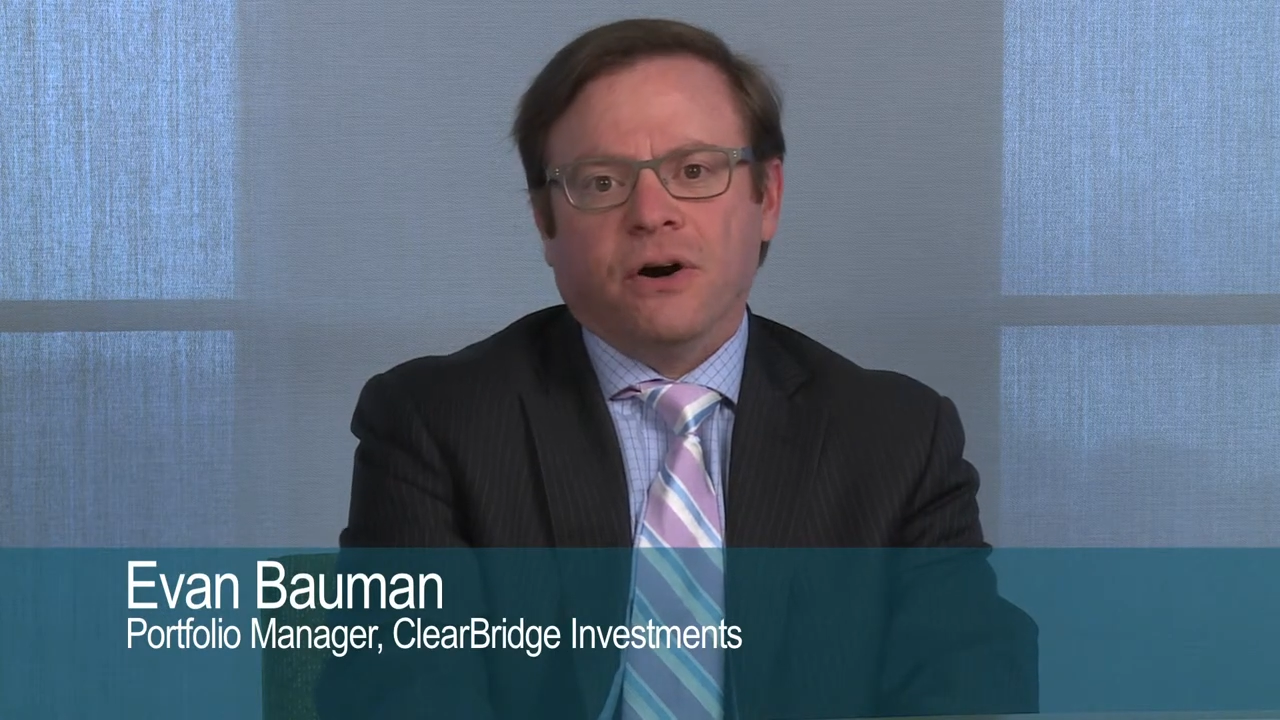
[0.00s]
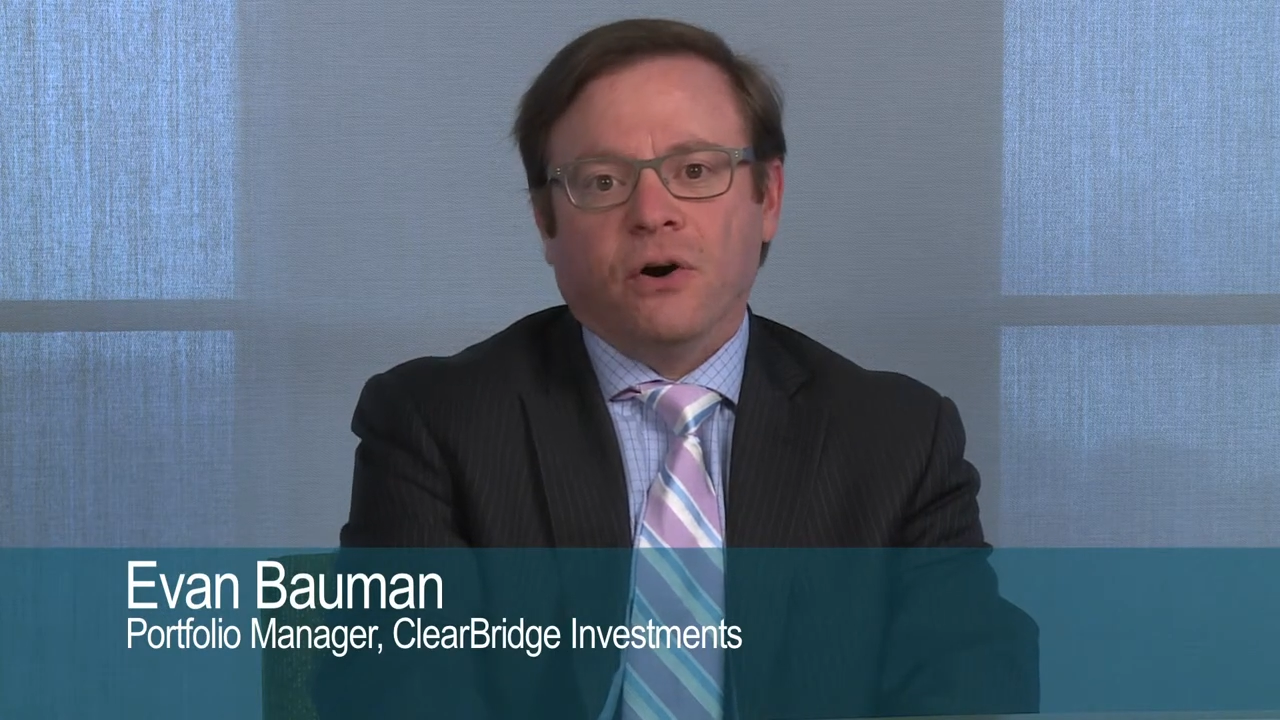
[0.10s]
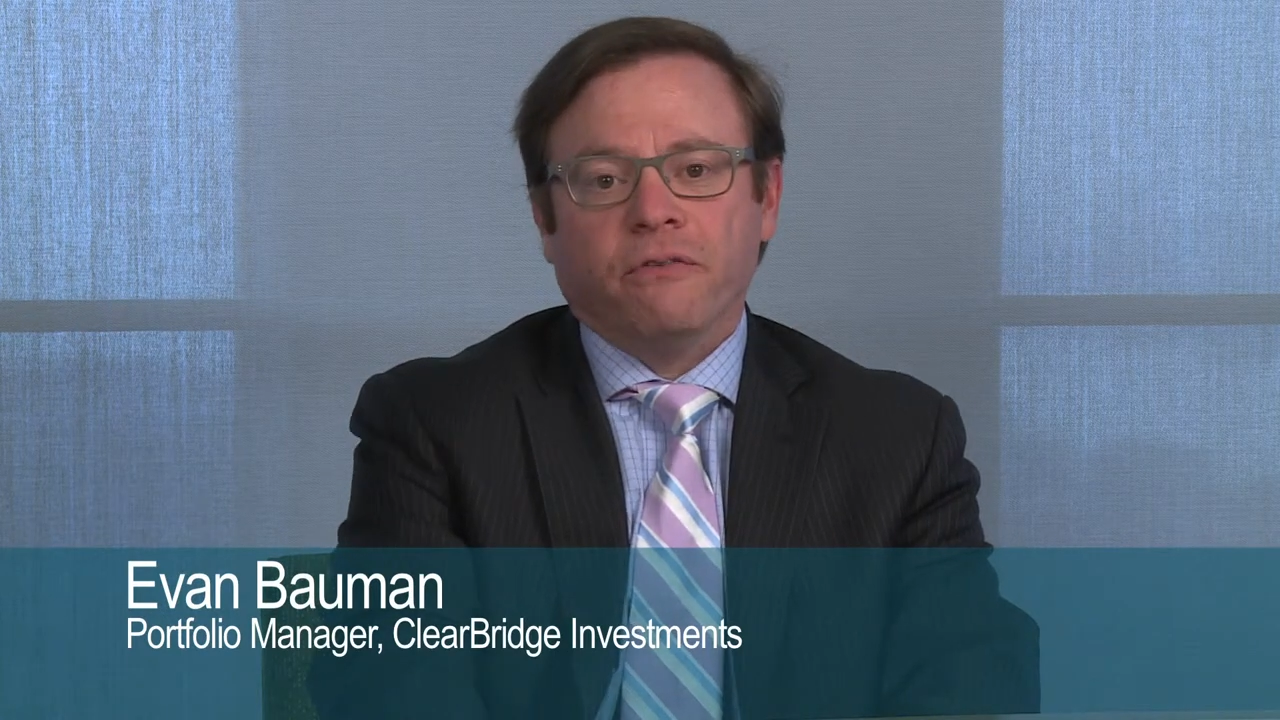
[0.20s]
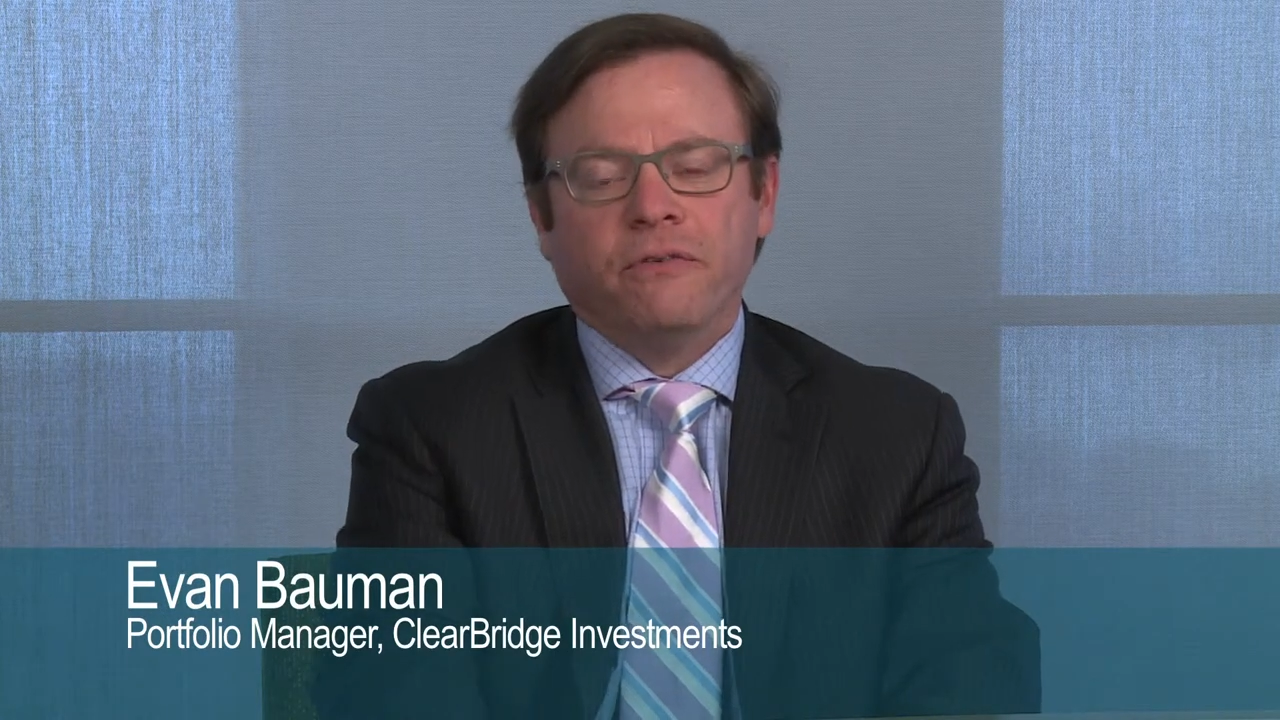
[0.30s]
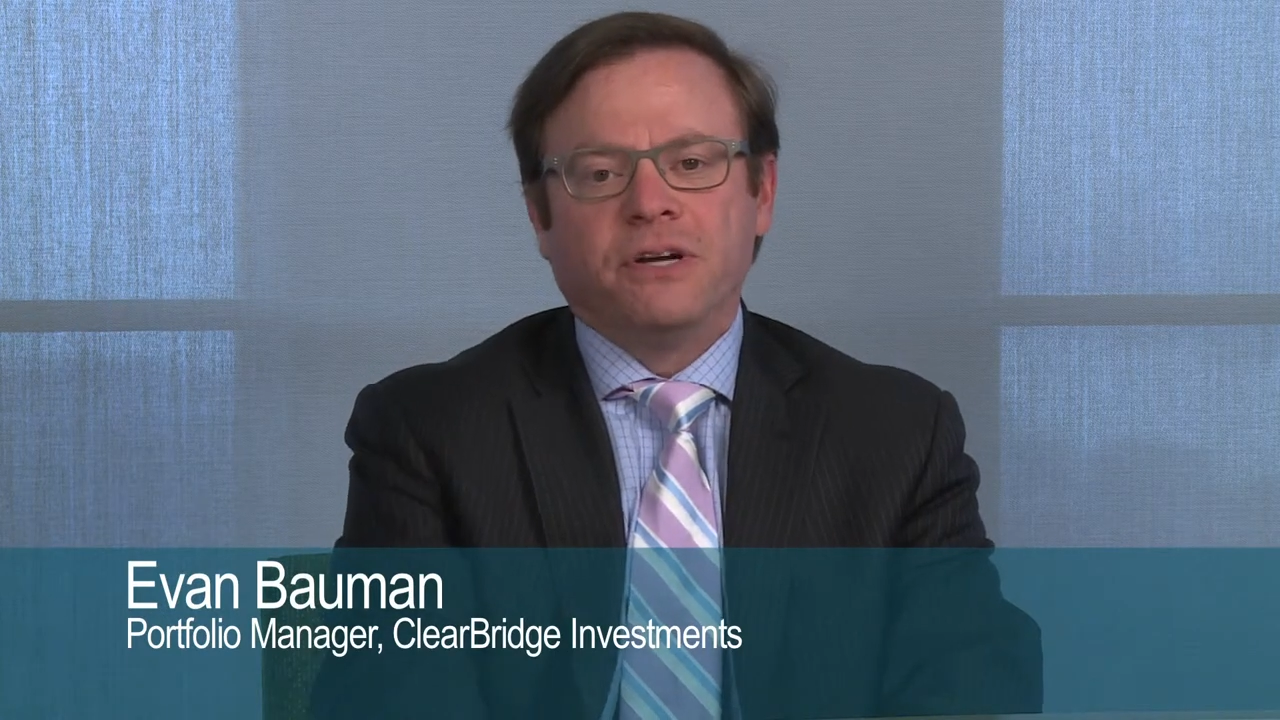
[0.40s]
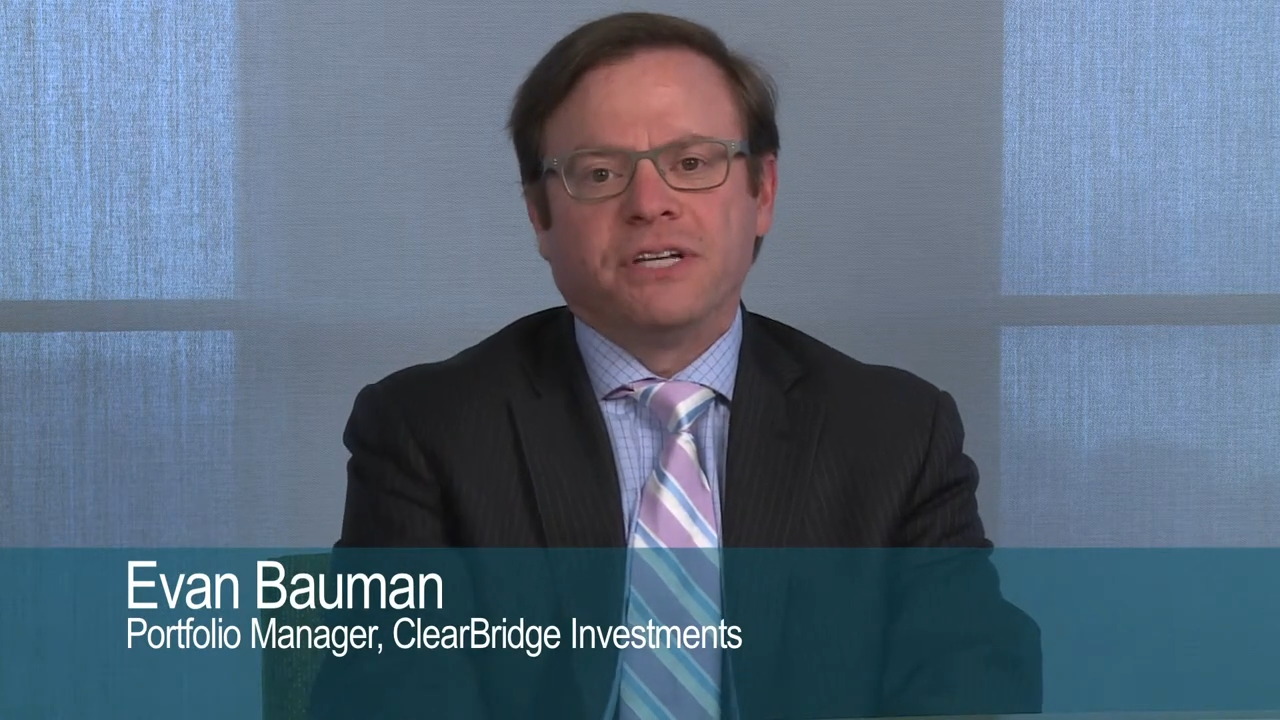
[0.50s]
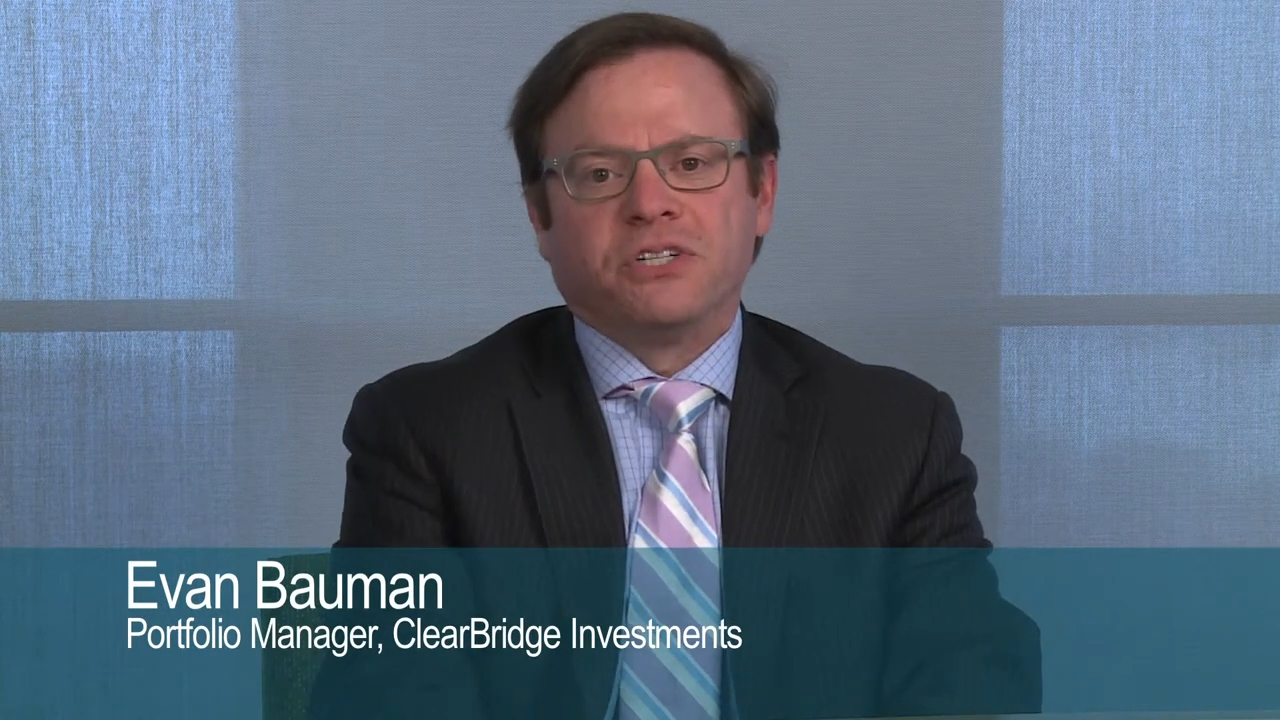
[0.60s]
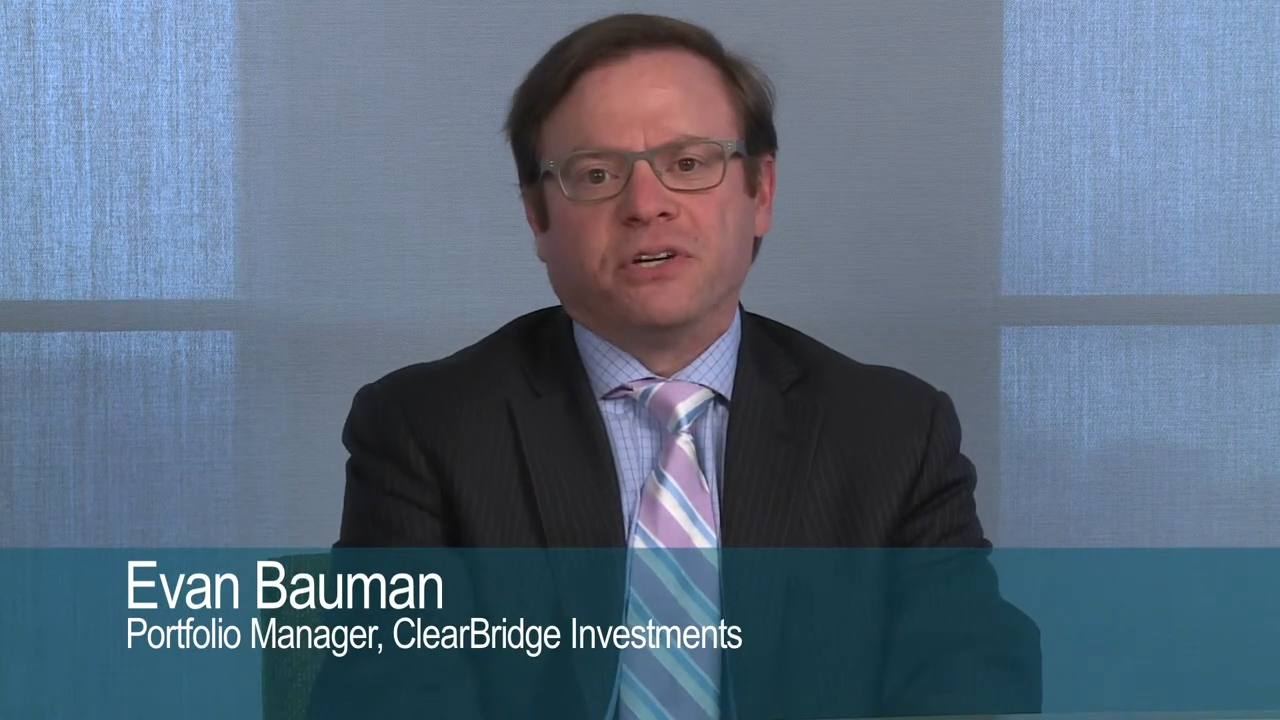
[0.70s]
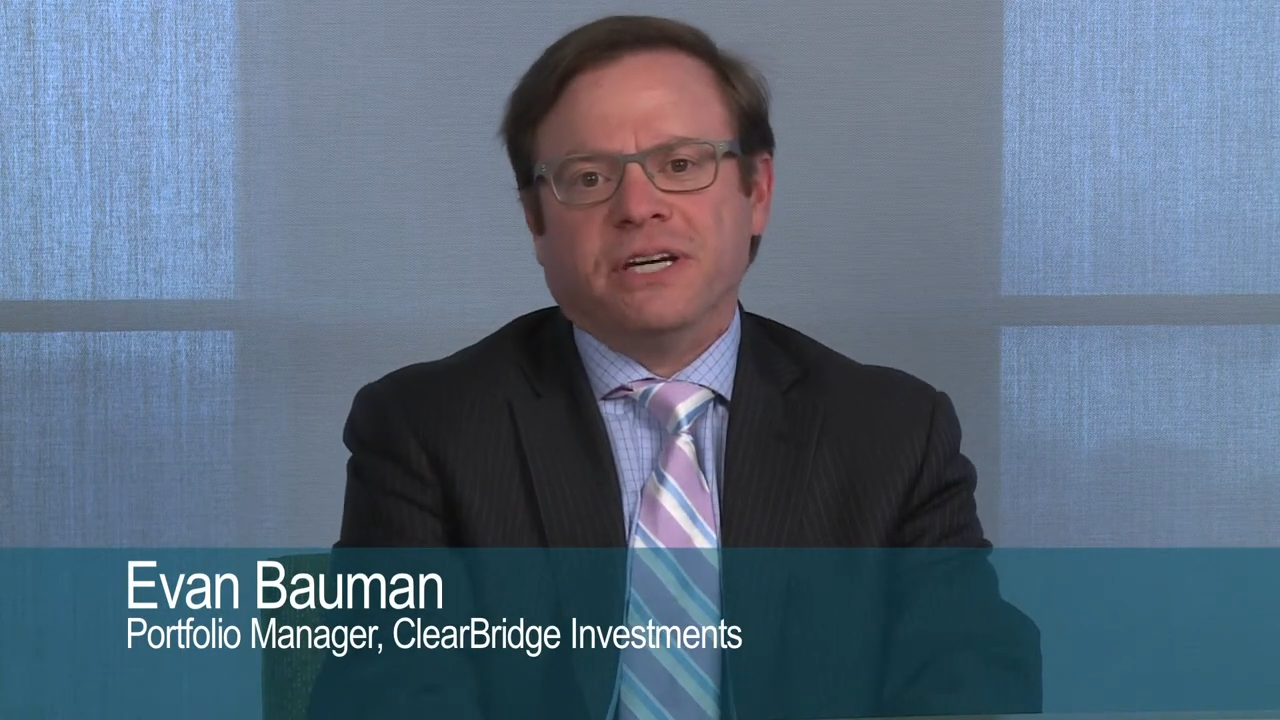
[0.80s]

uh, essentially